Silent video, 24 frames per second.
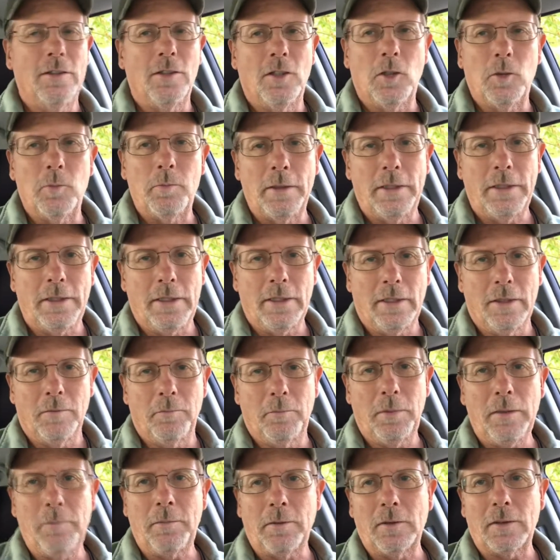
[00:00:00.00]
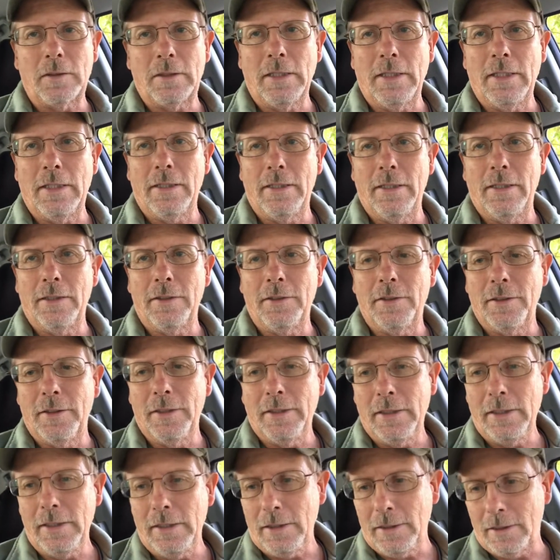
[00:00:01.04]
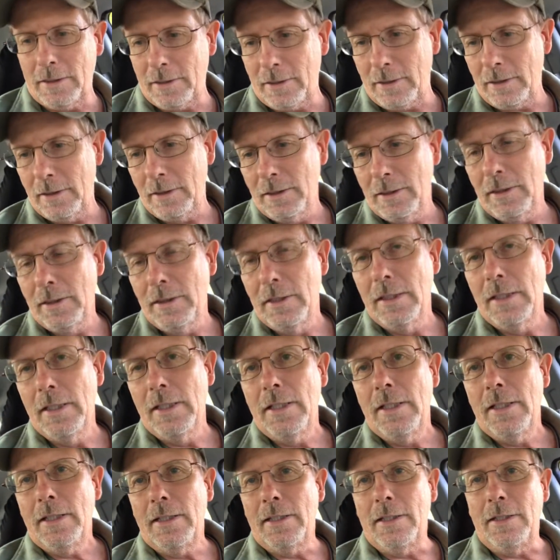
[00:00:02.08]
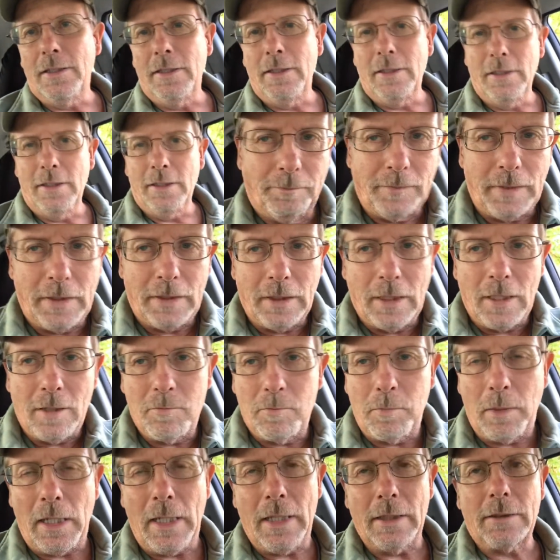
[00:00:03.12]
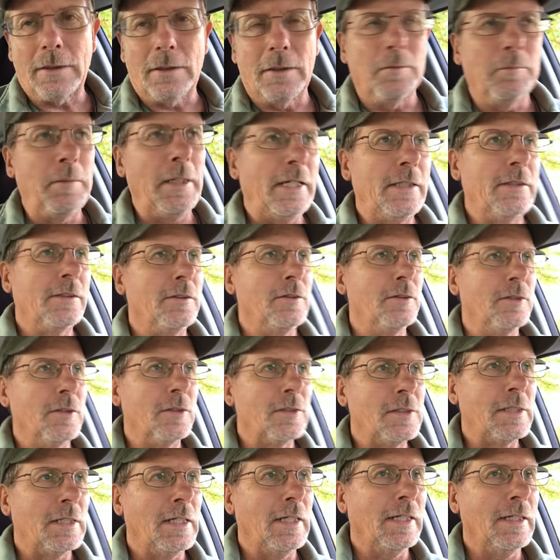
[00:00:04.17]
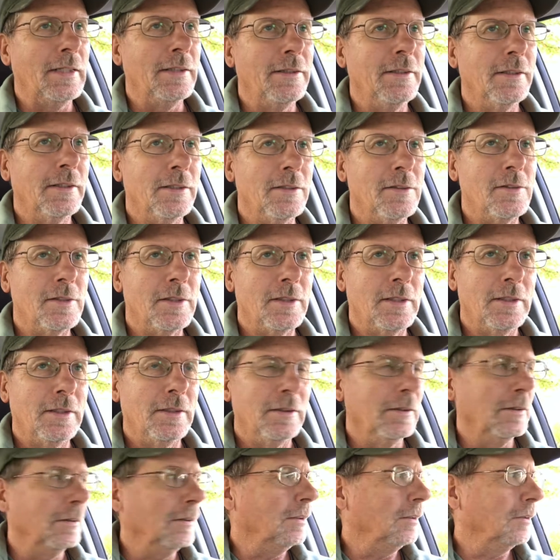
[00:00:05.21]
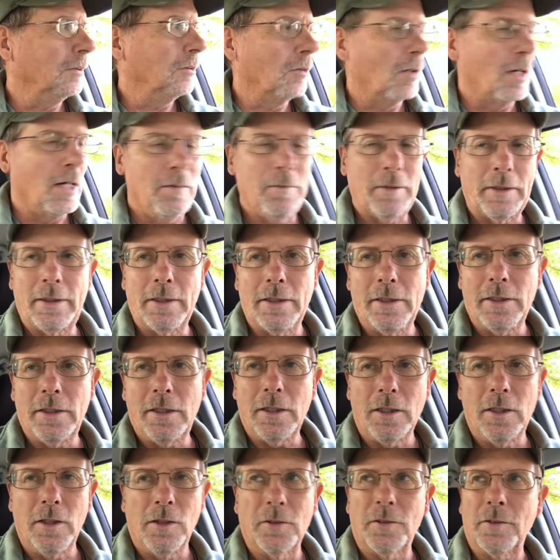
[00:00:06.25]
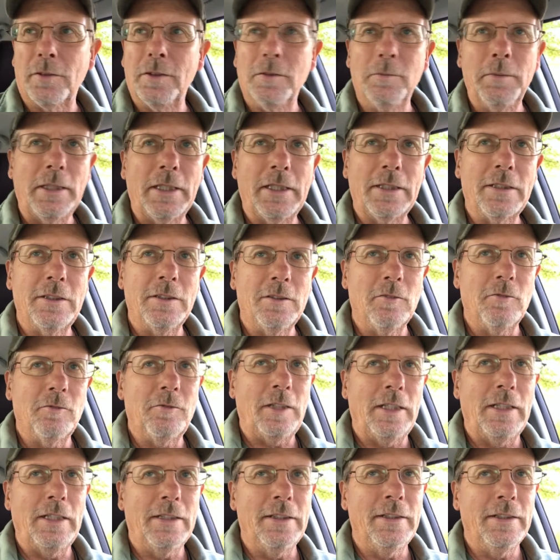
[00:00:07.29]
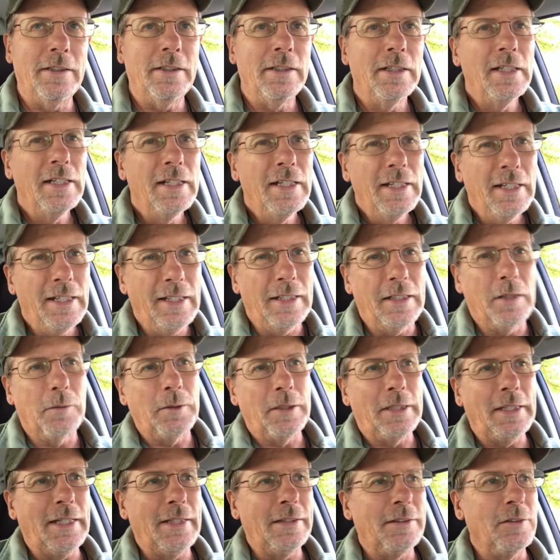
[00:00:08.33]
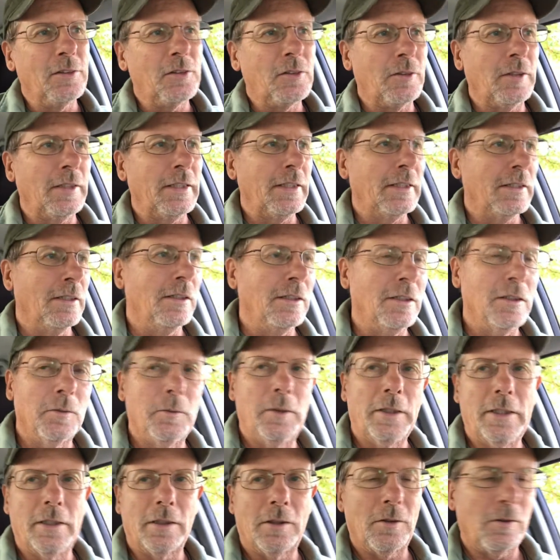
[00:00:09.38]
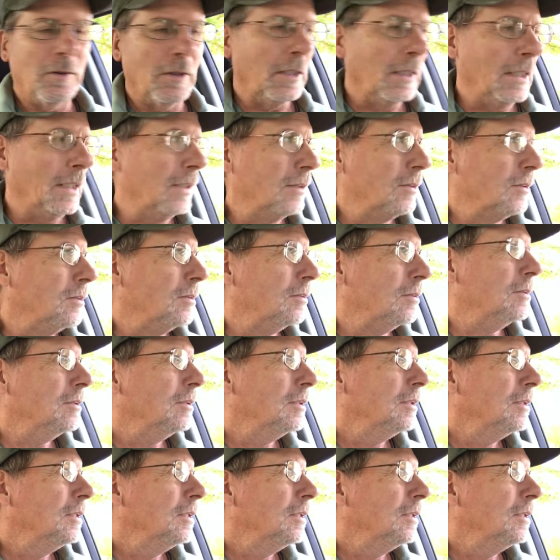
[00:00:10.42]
an opening. And people said underneath the glove box on the passenger side there's a, a grommet that you could go through, but I couldn't find it, and I would have had to string it all the way across